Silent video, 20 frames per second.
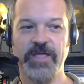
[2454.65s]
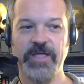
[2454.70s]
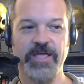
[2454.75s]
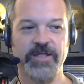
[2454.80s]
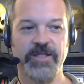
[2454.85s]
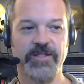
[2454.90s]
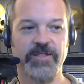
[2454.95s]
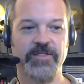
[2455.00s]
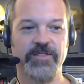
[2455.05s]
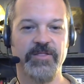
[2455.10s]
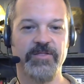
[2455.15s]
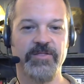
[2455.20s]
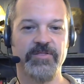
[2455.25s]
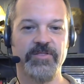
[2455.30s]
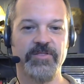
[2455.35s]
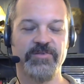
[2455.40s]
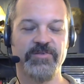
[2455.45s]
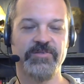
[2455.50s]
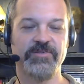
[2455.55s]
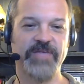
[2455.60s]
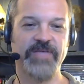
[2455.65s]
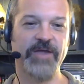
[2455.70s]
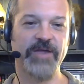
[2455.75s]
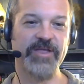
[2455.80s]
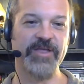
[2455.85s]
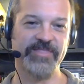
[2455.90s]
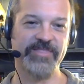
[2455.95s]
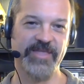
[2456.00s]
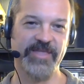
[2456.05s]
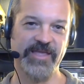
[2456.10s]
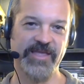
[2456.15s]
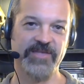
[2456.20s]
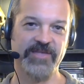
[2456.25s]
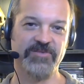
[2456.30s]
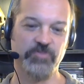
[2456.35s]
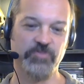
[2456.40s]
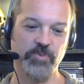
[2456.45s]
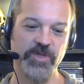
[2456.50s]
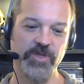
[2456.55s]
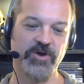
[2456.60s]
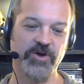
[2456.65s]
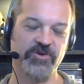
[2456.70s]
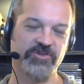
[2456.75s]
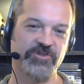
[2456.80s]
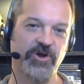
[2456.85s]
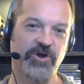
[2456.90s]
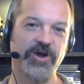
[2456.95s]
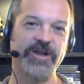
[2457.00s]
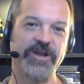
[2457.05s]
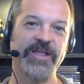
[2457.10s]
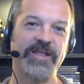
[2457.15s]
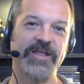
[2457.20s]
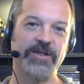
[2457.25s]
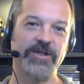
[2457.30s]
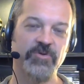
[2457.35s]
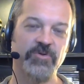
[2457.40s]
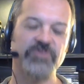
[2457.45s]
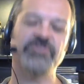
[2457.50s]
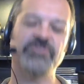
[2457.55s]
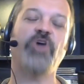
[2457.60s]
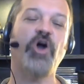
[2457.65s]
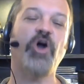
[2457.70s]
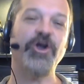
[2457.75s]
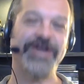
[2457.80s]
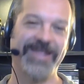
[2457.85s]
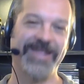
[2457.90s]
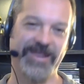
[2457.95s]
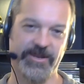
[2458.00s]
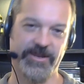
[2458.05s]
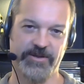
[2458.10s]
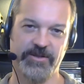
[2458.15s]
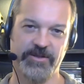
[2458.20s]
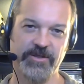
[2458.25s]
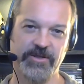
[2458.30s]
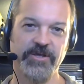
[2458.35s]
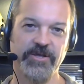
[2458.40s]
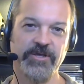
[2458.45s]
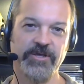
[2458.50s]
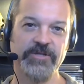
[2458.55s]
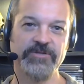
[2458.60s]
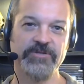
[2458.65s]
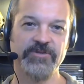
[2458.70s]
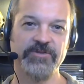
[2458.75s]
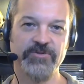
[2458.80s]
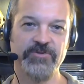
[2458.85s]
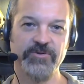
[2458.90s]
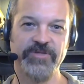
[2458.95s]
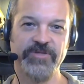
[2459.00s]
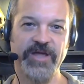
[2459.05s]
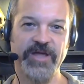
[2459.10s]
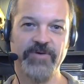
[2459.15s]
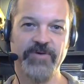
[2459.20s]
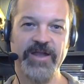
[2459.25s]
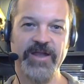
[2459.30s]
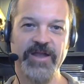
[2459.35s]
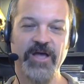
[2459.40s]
And the scary thing is we are starting to do that right